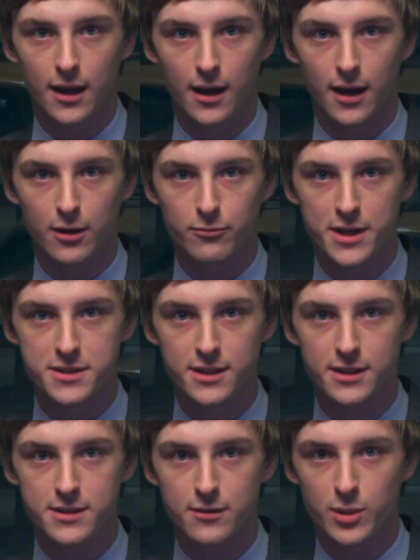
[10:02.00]
Uh,
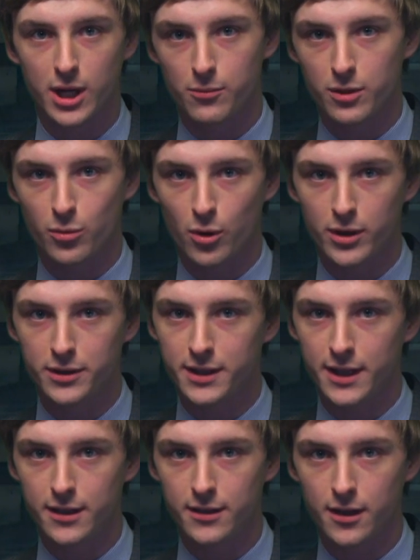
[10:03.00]
residents have become embroiled in
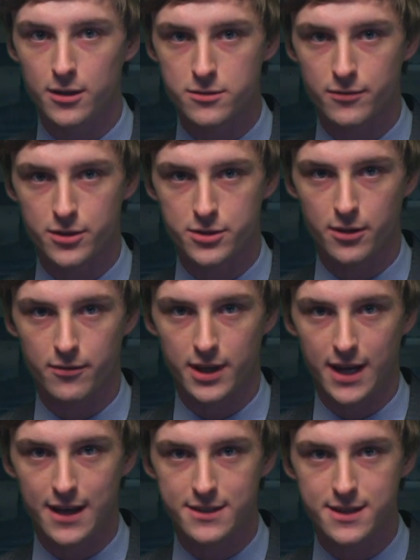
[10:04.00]
heated controversy over
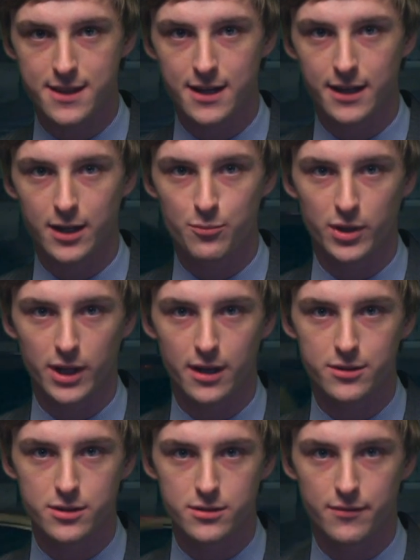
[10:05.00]
the aesthetic
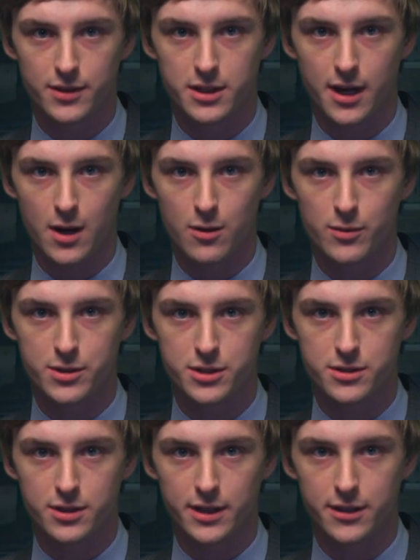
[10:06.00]
implications of the tower, which
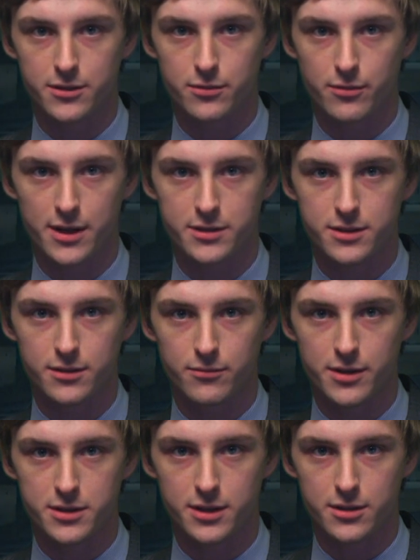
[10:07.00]
is slated to rest in
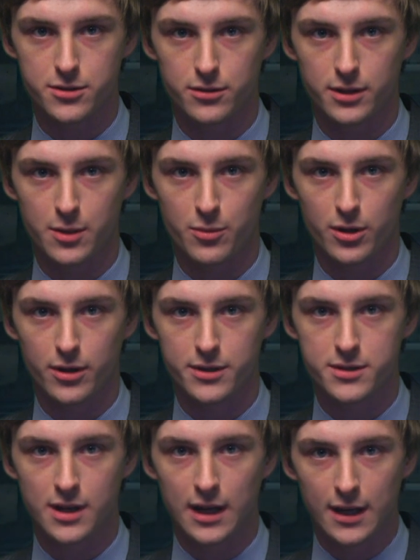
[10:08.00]
residential
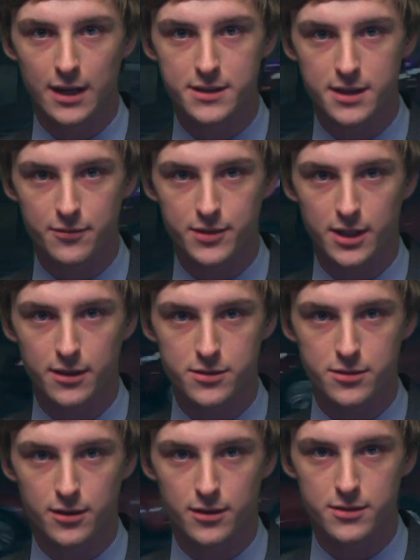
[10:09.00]
neighborhoods, safety
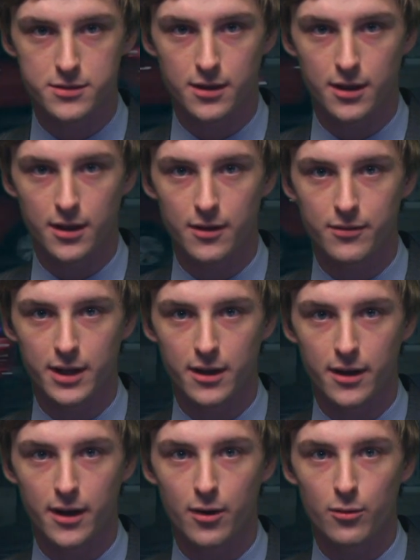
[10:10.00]
concerns uh, of an
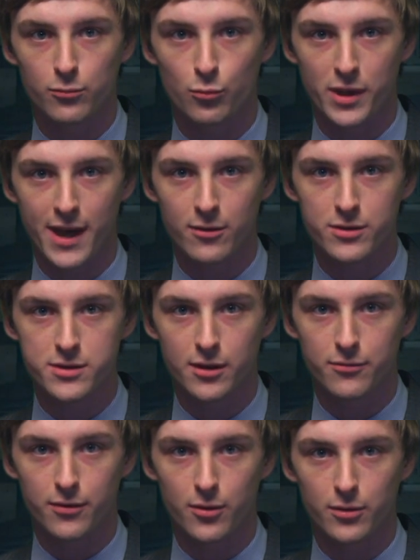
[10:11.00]
area without
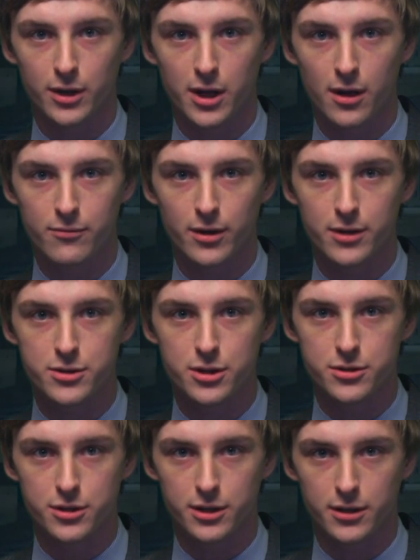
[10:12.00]
cell phone coverage
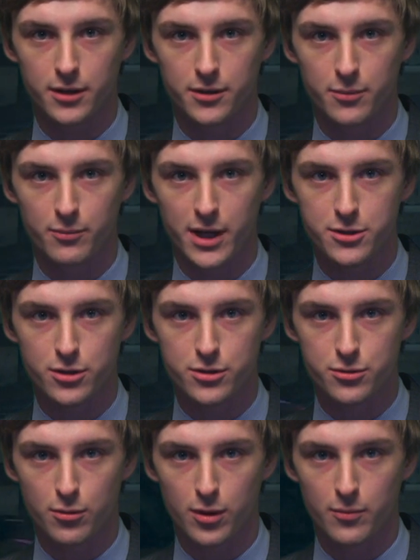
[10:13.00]
should another major
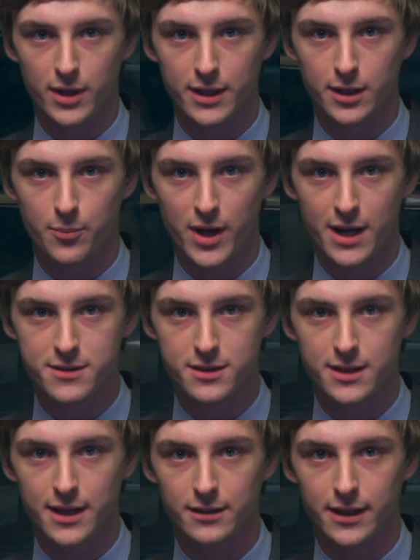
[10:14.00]
storm
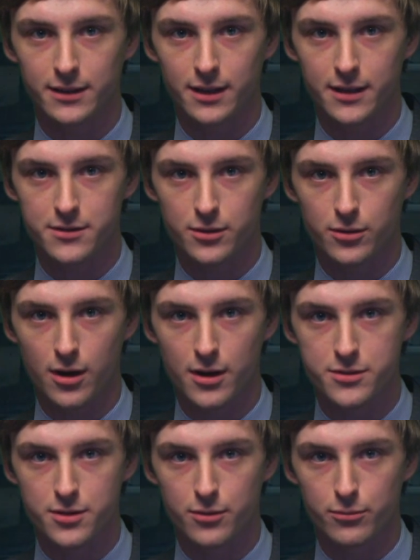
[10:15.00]
incapacitate landlines
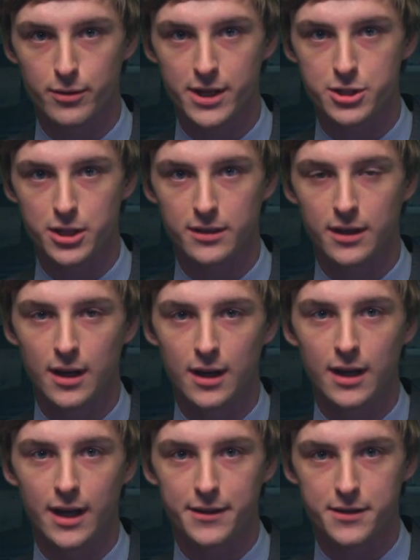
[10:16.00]
across the region.
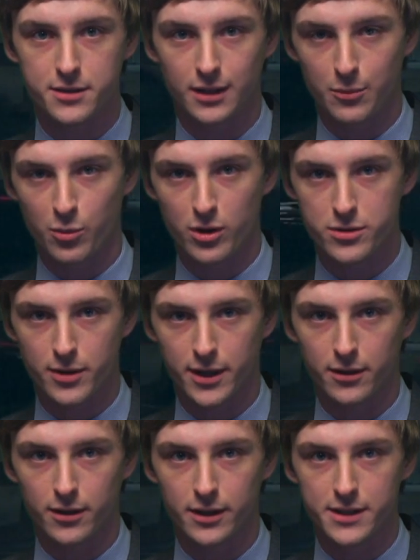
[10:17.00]
At the Select Board's
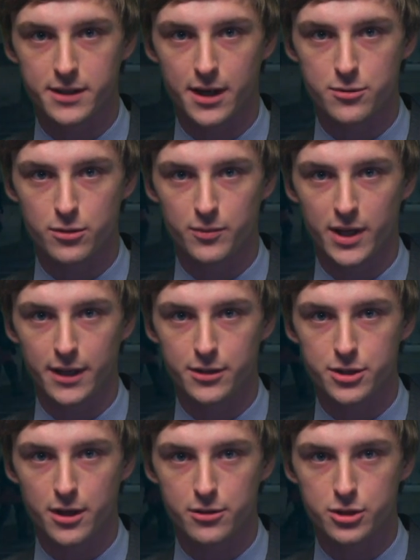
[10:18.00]
regularly scheduled meeting,
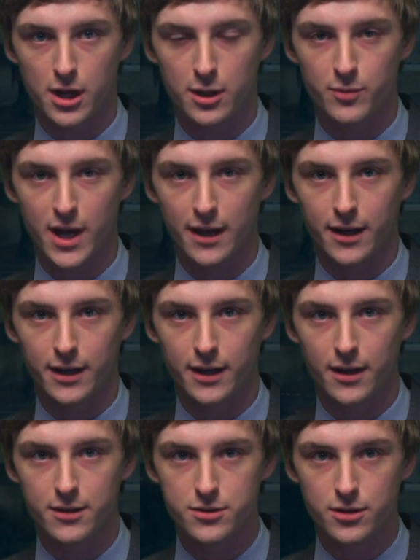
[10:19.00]
Chair John Mack
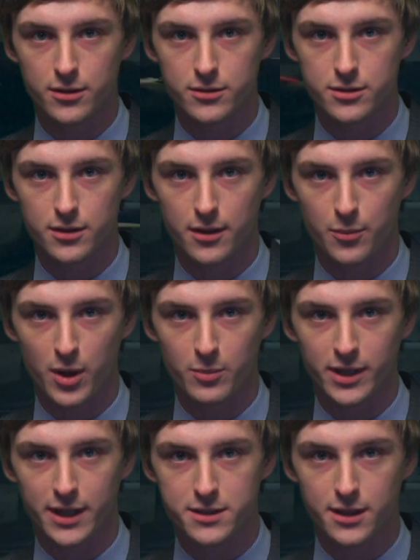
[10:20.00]
again turned the
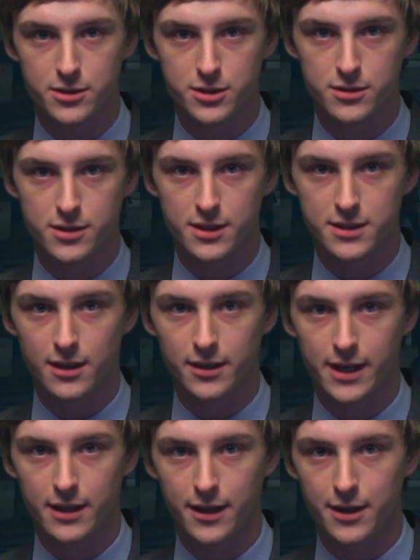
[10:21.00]
public attention to the
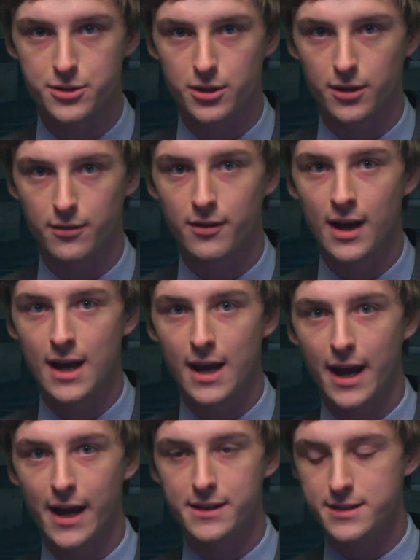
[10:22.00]
delicate nature of
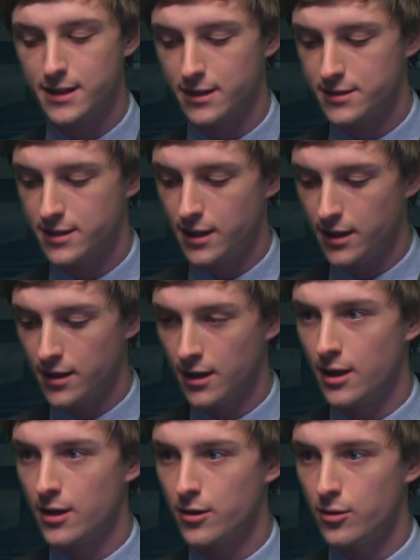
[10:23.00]
AT&T,
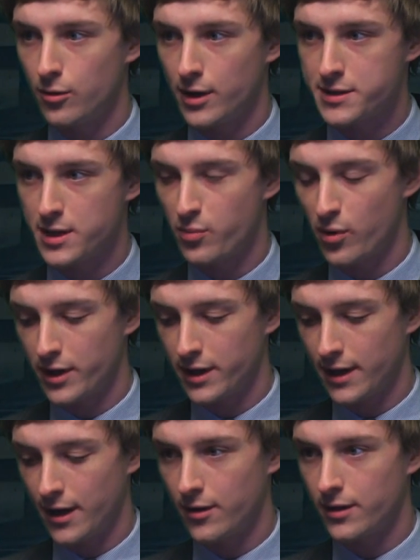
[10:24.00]
who, as he
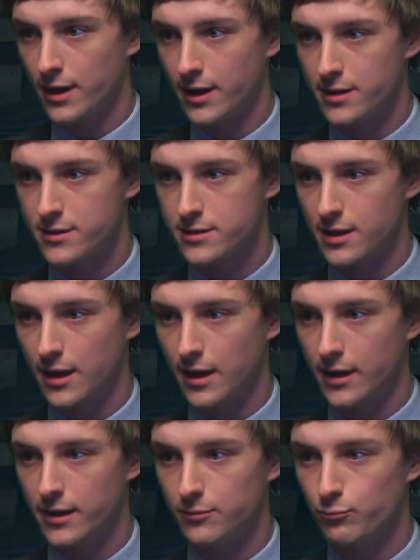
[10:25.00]
pointed out, has
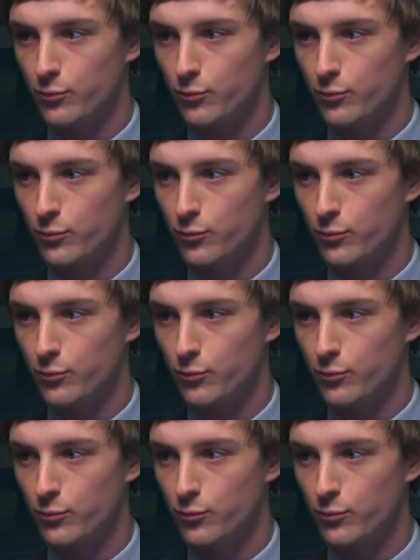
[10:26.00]
uh,